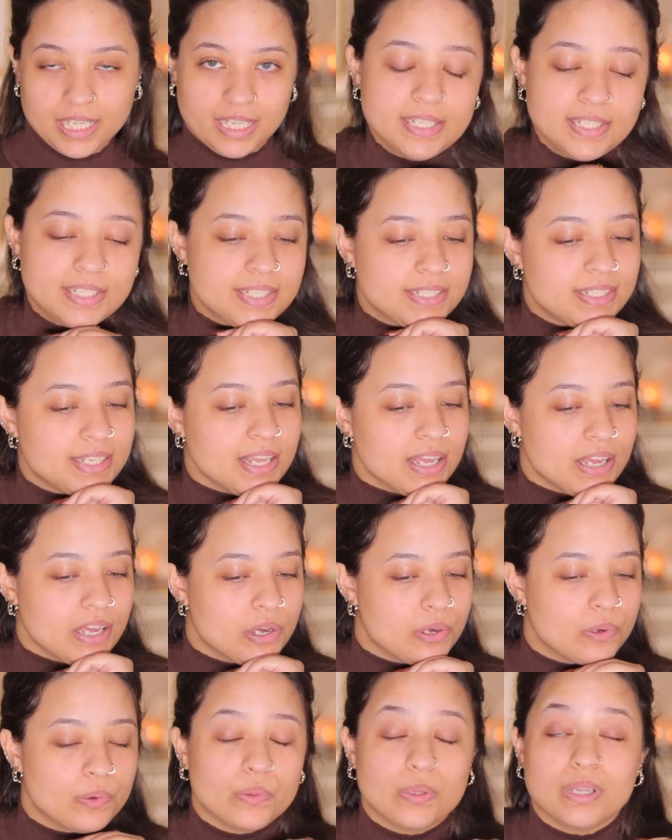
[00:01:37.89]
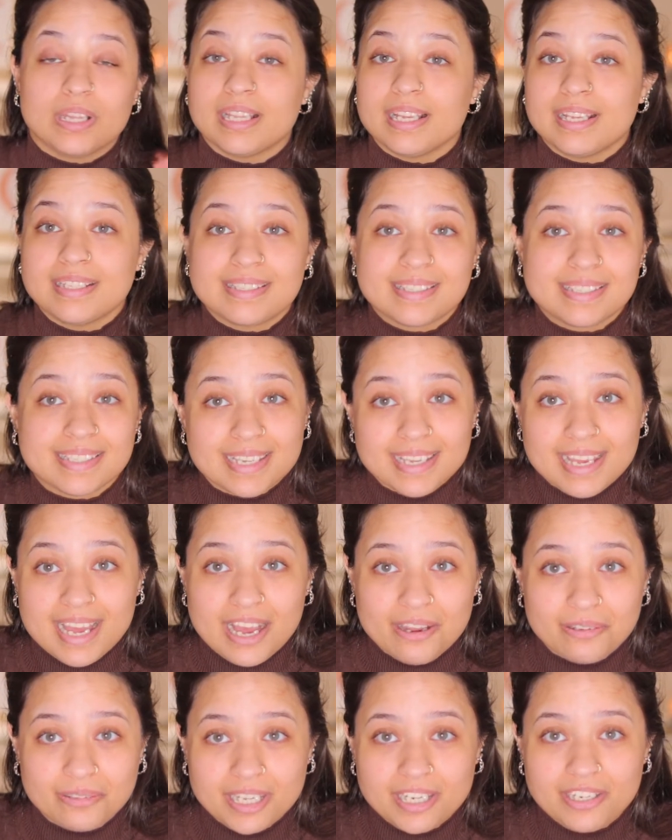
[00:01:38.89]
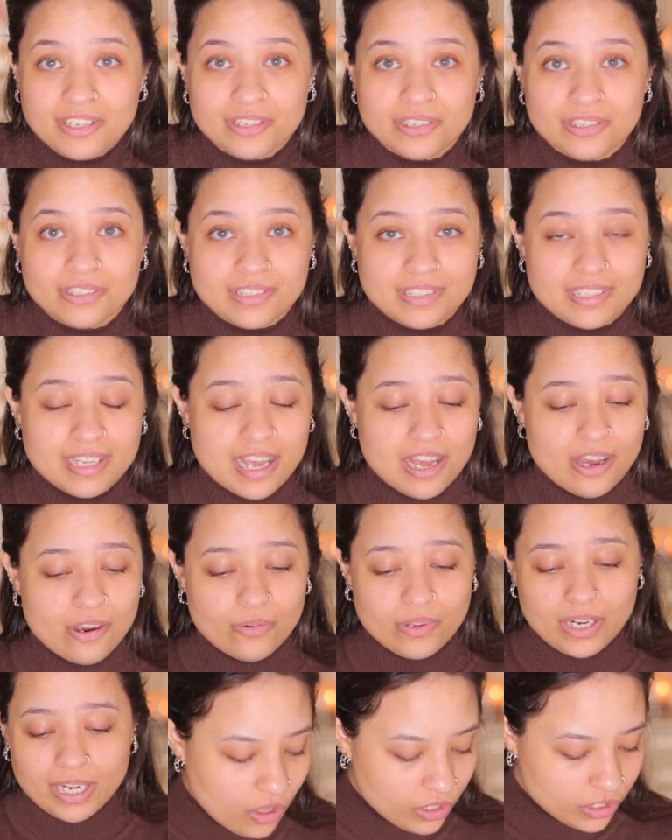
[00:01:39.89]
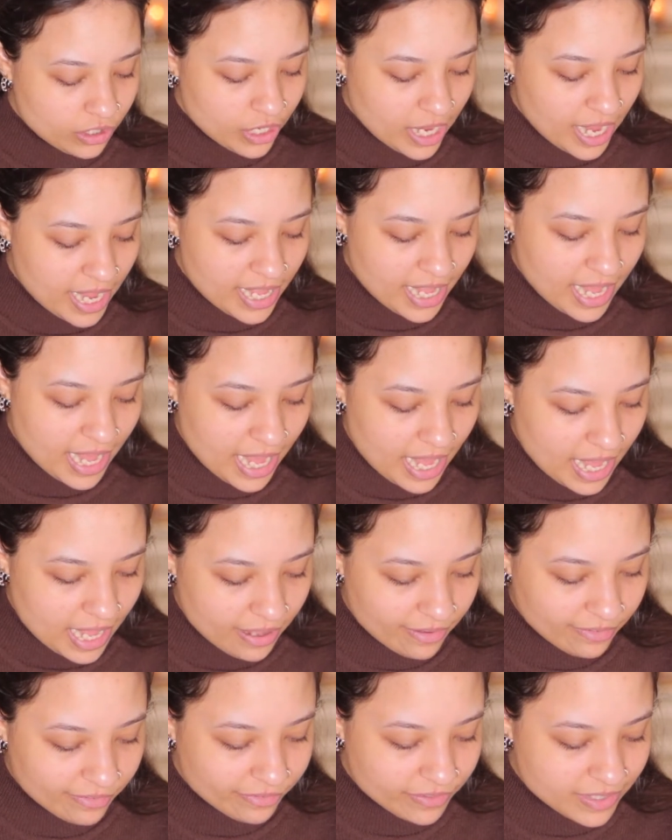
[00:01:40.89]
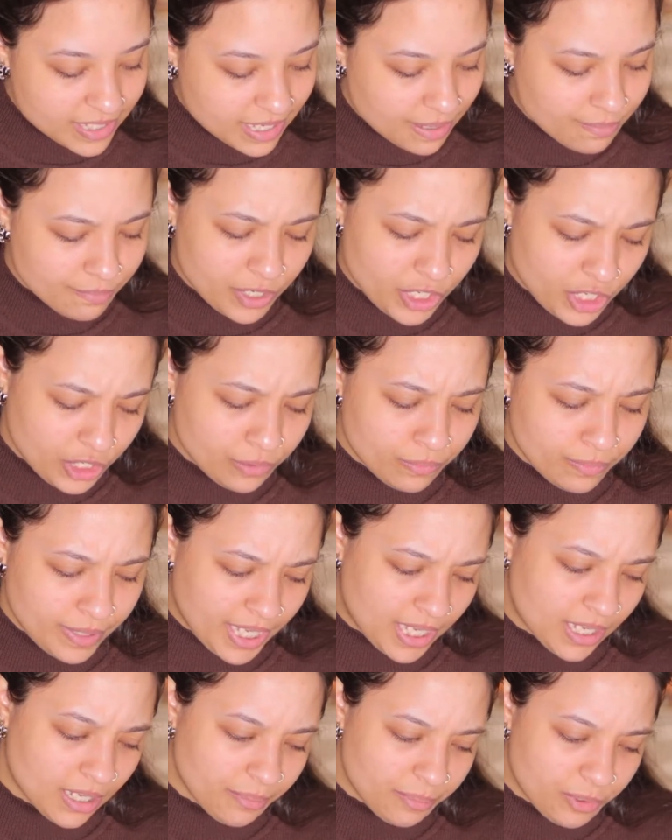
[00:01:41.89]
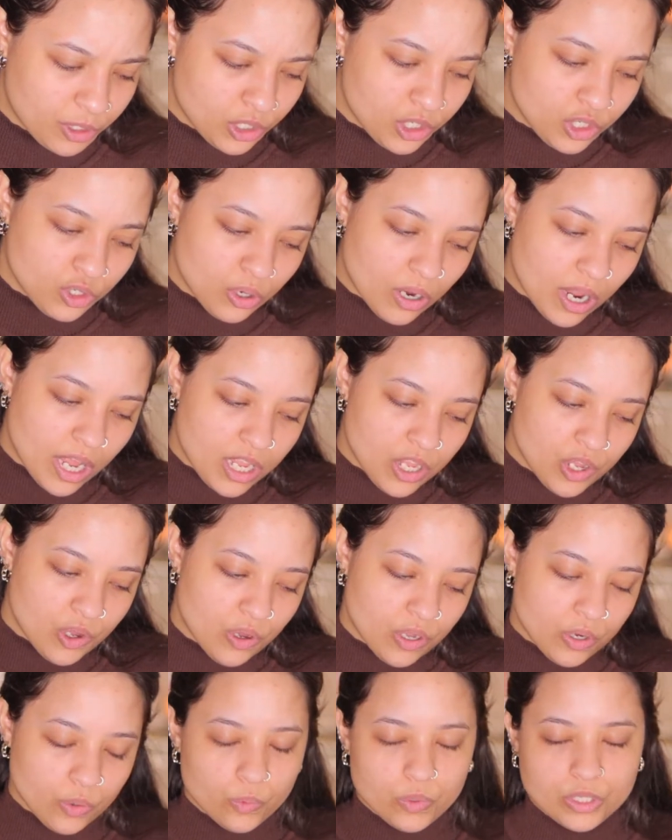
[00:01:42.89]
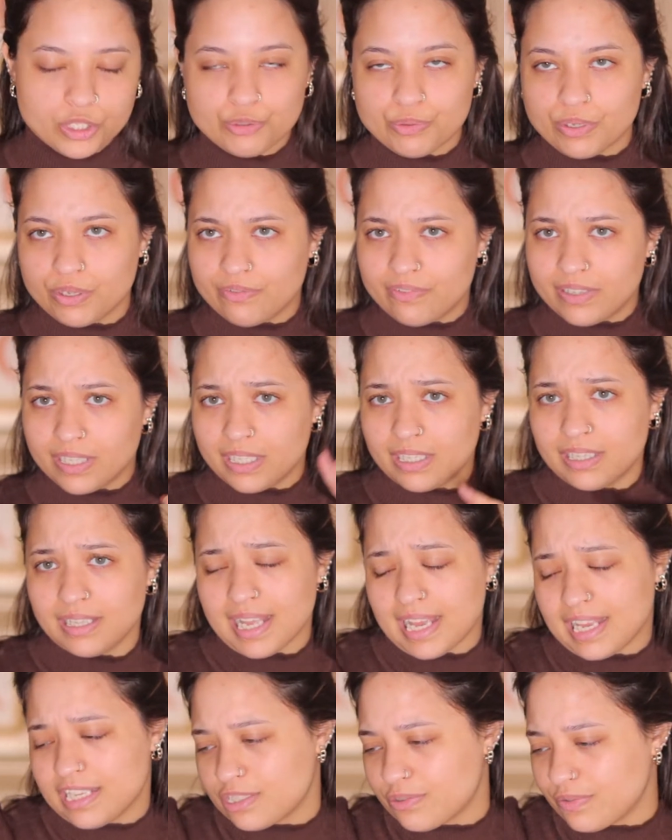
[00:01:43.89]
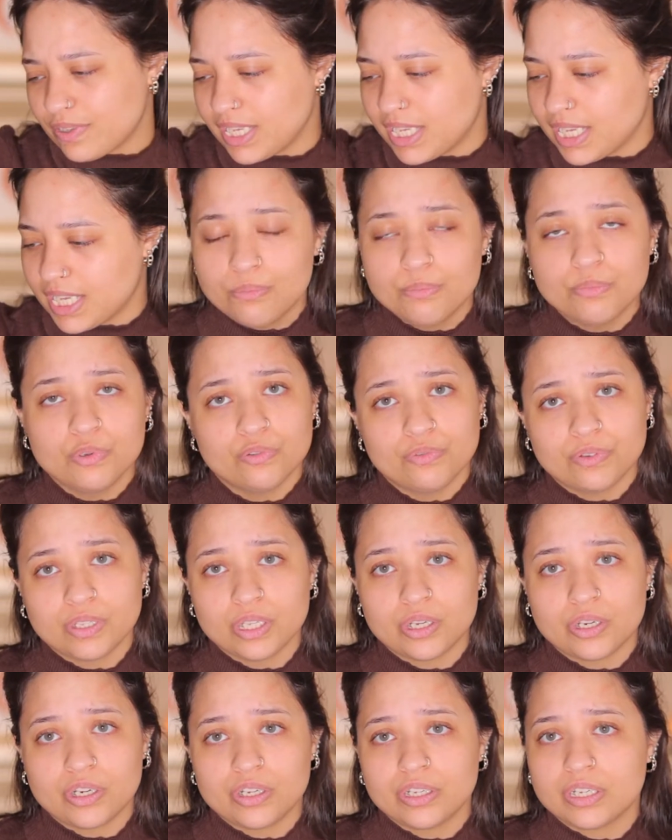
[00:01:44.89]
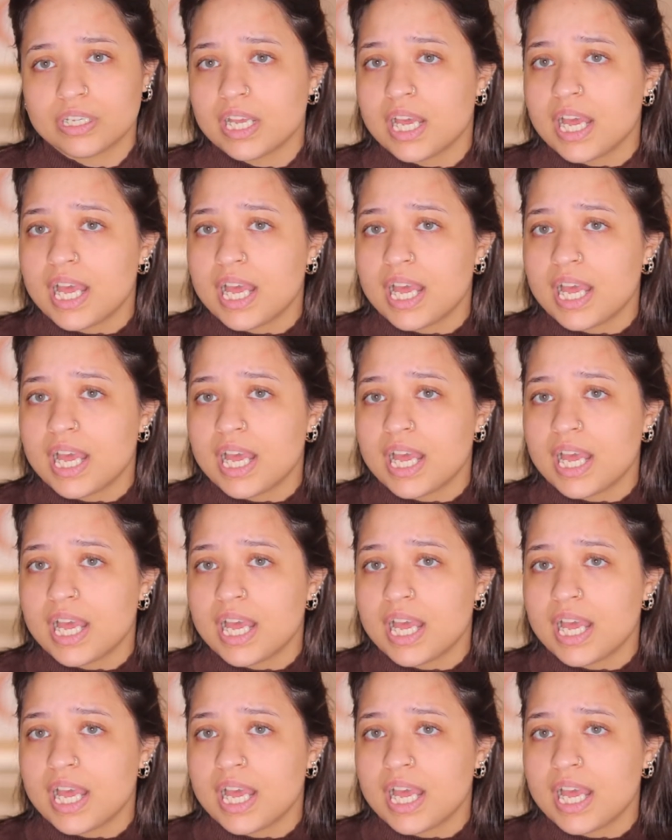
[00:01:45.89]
So let's see how that turns out. Also, I have some new makeup to try on, which we will as we move along